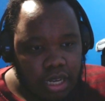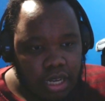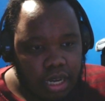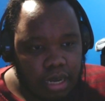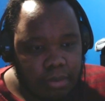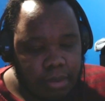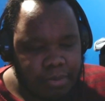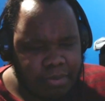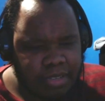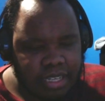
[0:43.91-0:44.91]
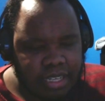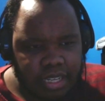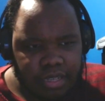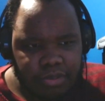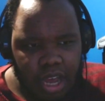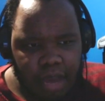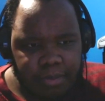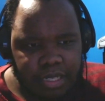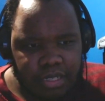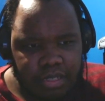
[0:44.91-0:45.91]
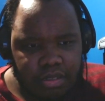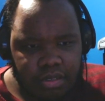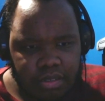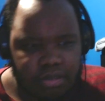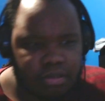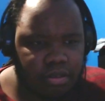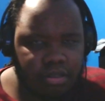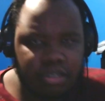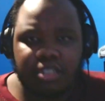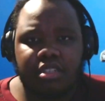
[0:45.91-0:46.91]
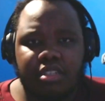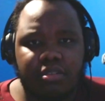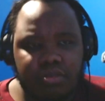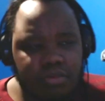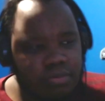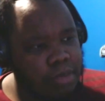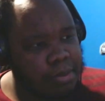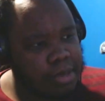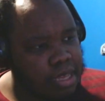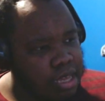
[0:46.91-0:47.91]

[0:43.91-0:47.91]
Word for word: um, I'm probably going to get some comments on this soon, maybe,